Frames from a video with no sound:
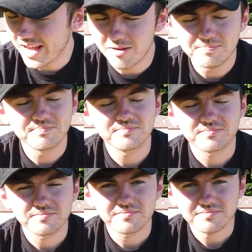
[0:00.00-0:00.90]
now,
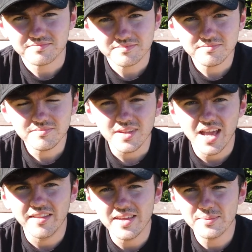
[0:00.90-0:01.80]

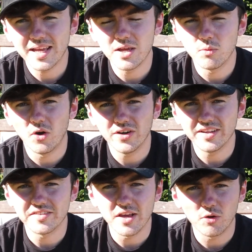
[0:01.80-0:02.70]
and the
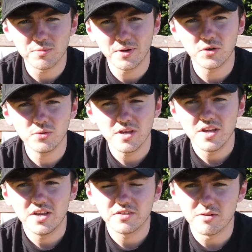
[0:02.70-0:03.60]
MK1 is the older model,
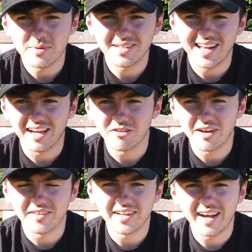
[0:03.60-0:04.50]
so it'll be like
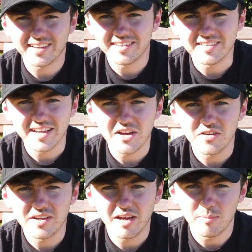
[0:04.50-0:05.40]
around the 90s
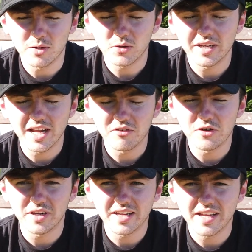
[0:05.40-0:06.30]
area I'll be looking at
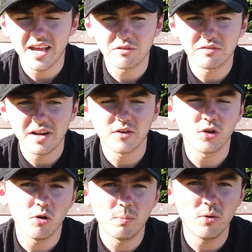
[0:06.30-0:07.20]
really. I've found a
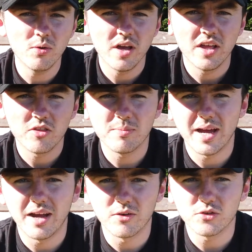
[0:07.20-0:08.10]
couple
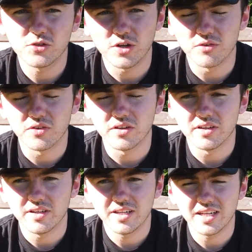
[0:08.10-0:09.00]
about just over,
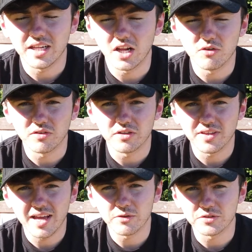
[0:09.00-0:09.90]
a little over
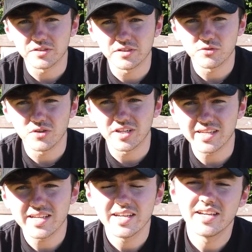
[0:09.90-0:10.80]
1,000
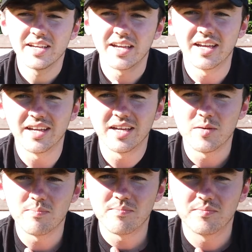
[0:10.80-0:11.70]
really.
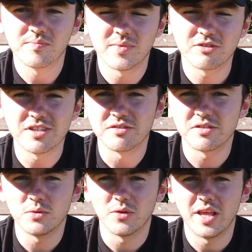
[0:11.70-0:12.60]
I've seen a
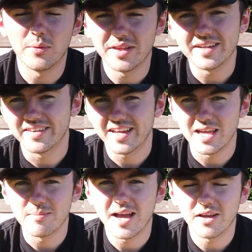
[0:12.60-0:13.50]
few on there with
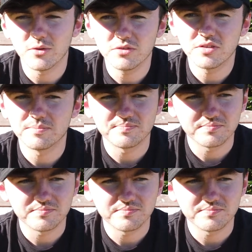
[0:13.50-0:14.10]
80k miles,